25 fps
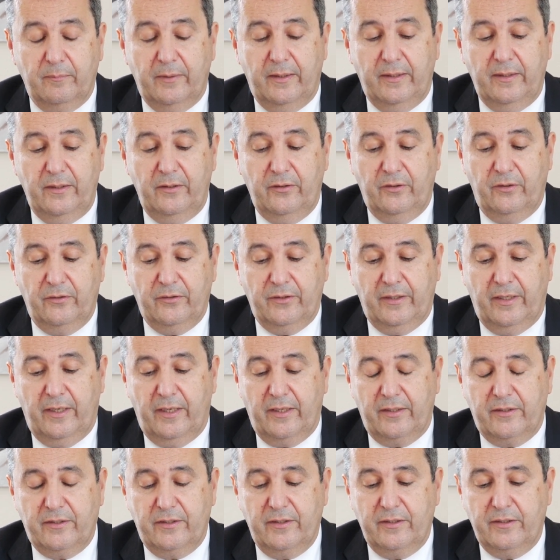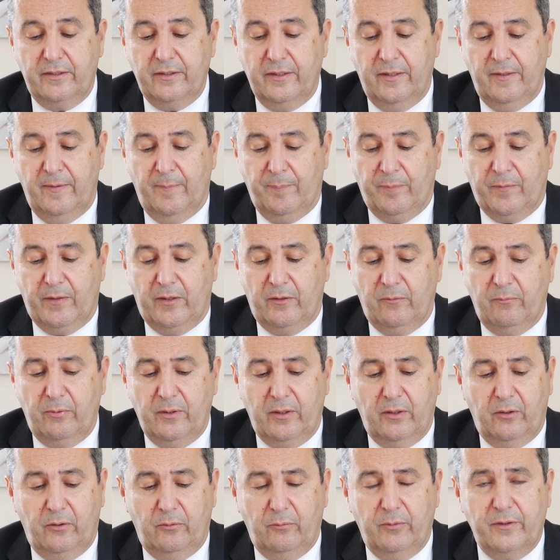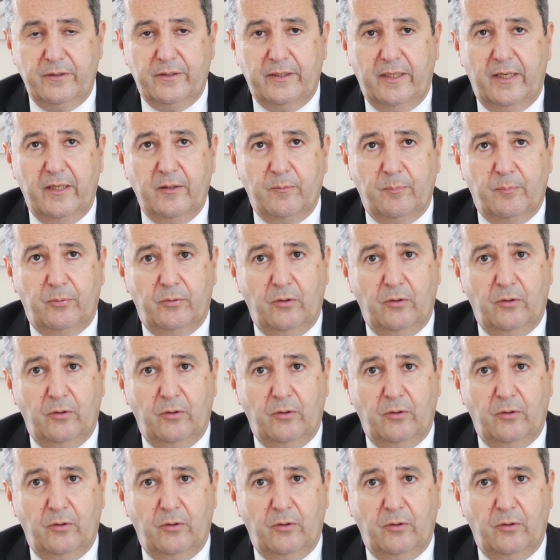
mainly on the axis. And we always had